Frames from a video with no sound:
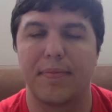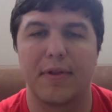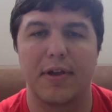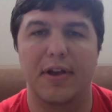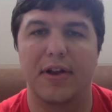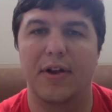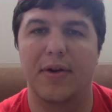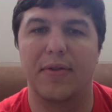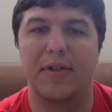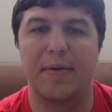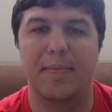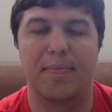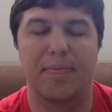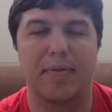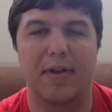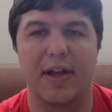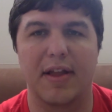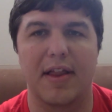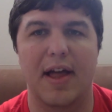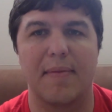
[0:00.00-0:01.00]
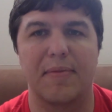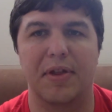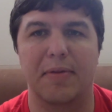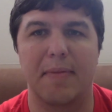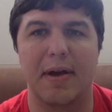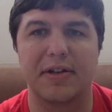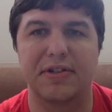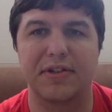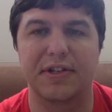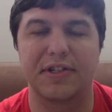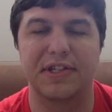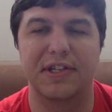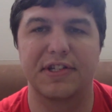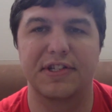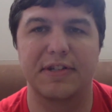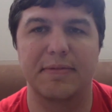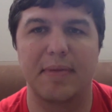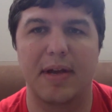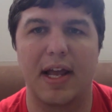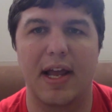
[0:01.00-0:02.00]
you know, they play a lot of the metric
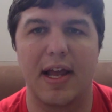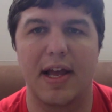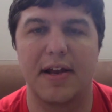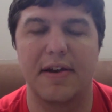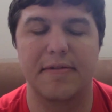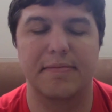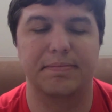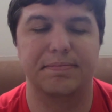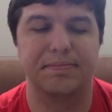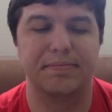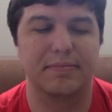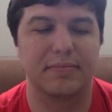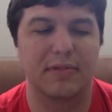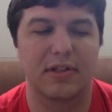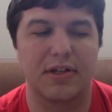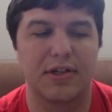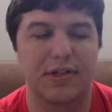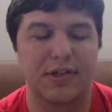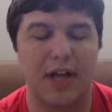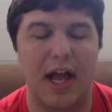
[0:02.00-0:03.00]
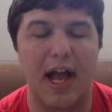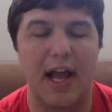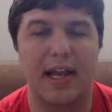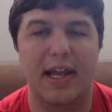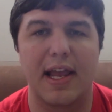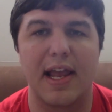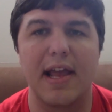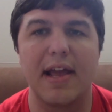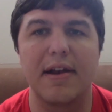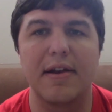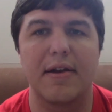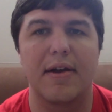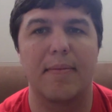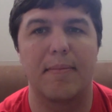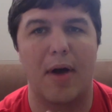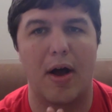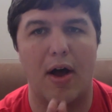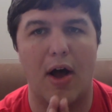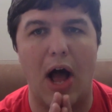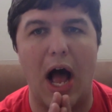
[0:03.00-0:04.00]
system. And just, I
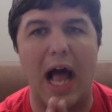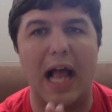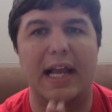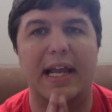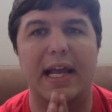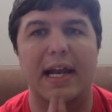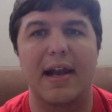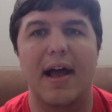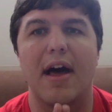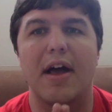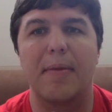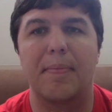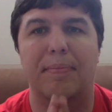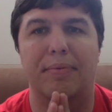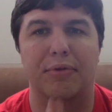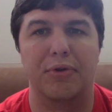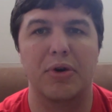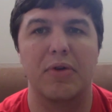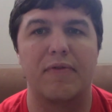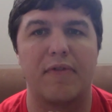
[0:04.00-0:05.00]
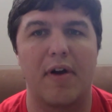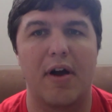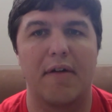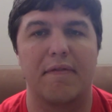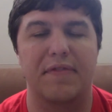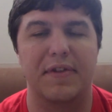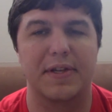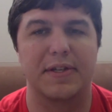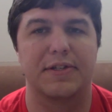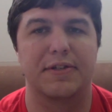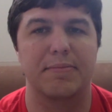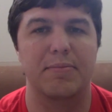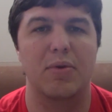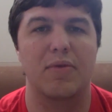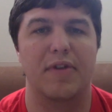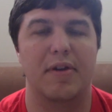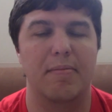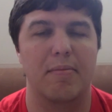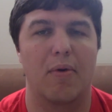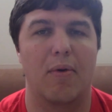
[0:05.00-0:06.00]
cannot approve of this
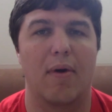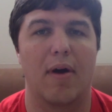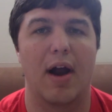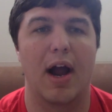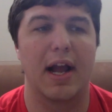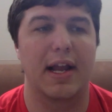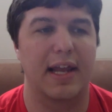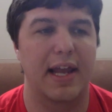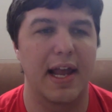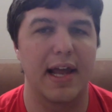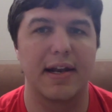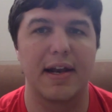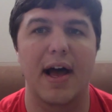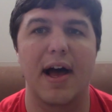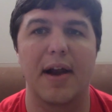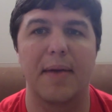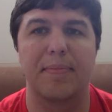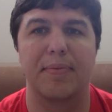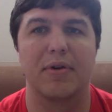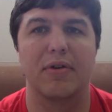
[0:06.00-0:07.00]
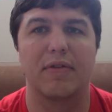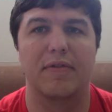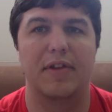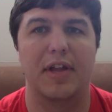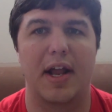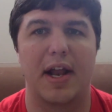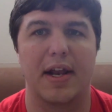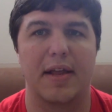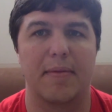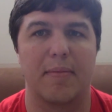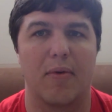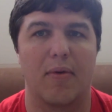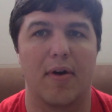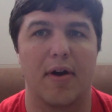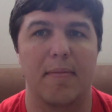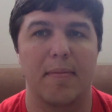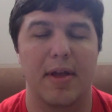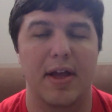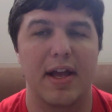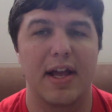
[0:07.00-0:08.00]
movie more. I cannot approve of it
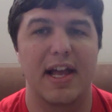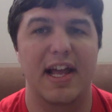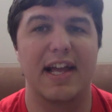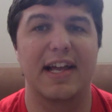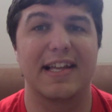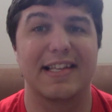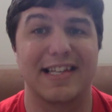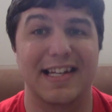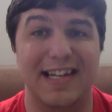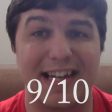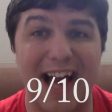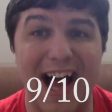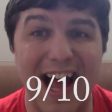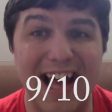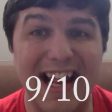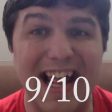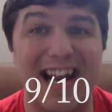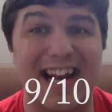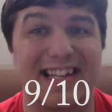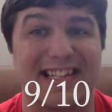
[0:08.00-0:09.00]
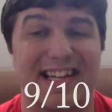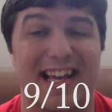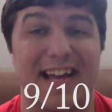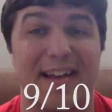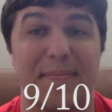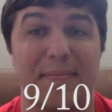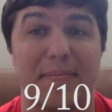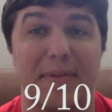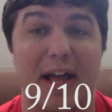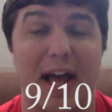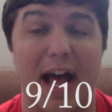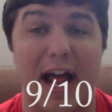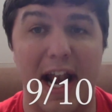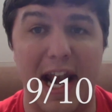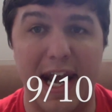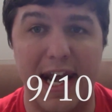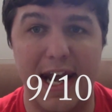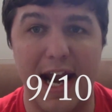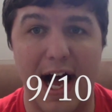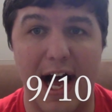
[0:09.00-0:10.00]
anymore. It gets a 9 out of 10.
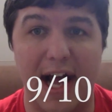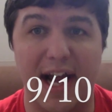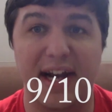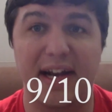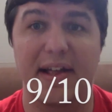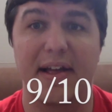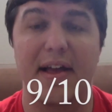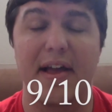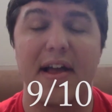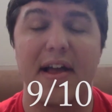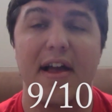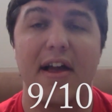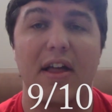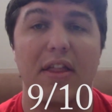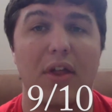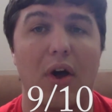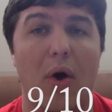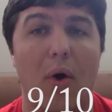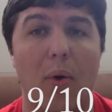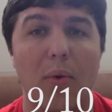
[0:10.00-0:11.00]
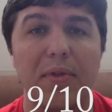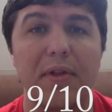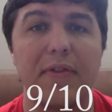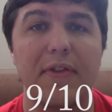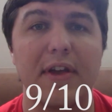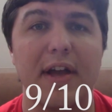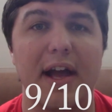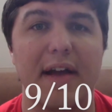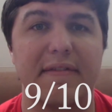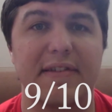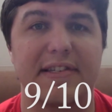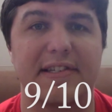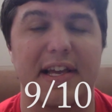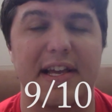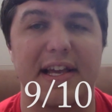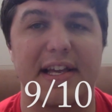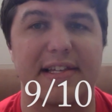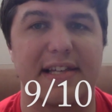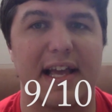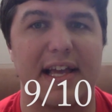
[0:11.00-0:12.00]
9. The only thing I have to
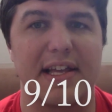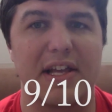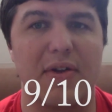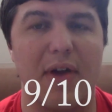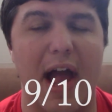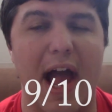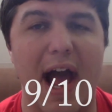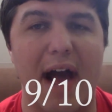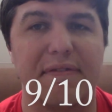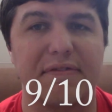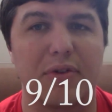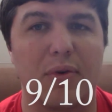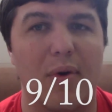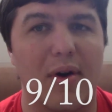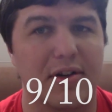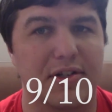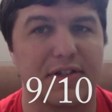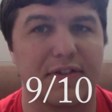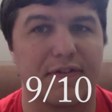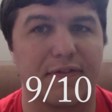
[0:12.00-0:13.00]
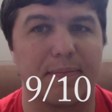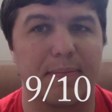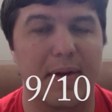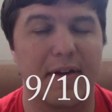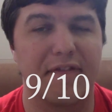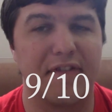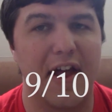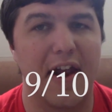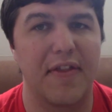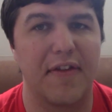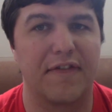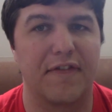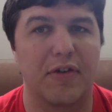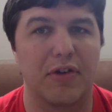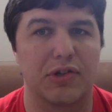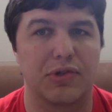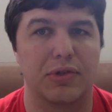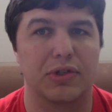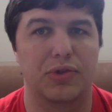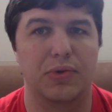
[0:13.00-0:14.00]
say is that you have to watch be a fan of the
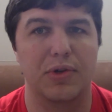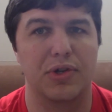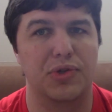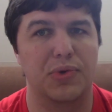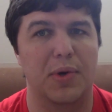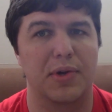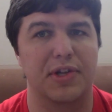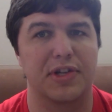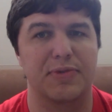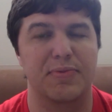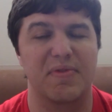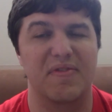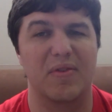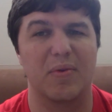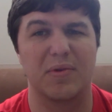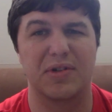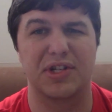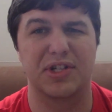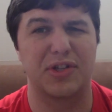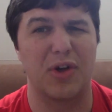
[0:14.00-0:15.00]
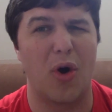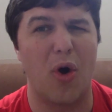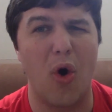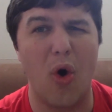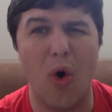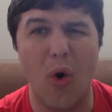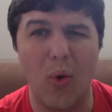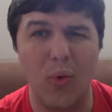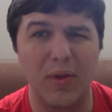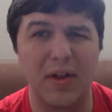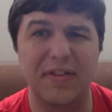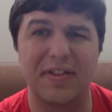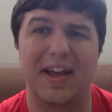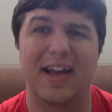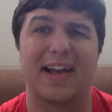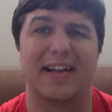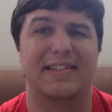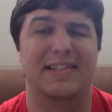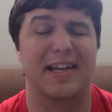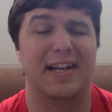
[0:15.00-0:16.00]
first one to enjoy this movie, which is the only thing
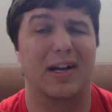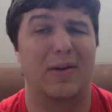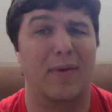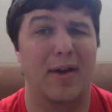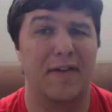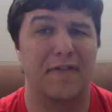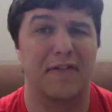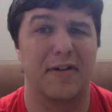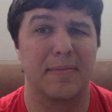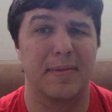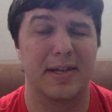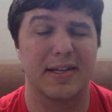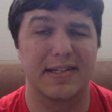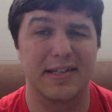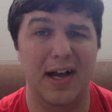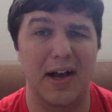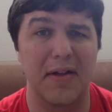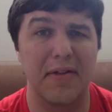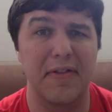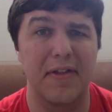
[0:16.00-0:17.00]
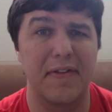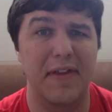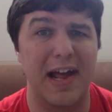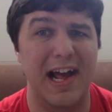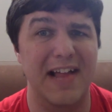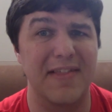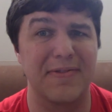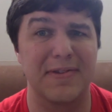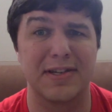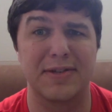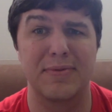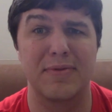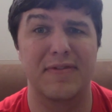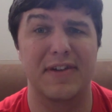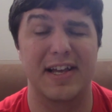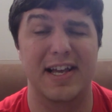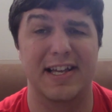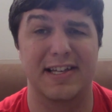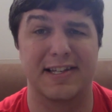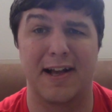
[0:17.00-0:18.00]
I could take away from this. Other than that, this
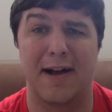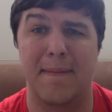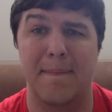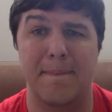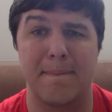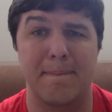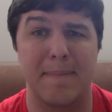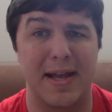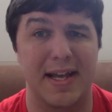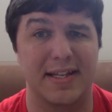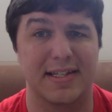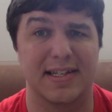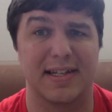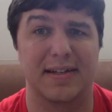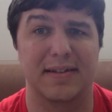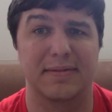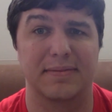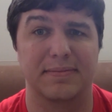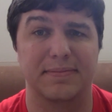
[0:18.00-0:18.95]
movie is amazing.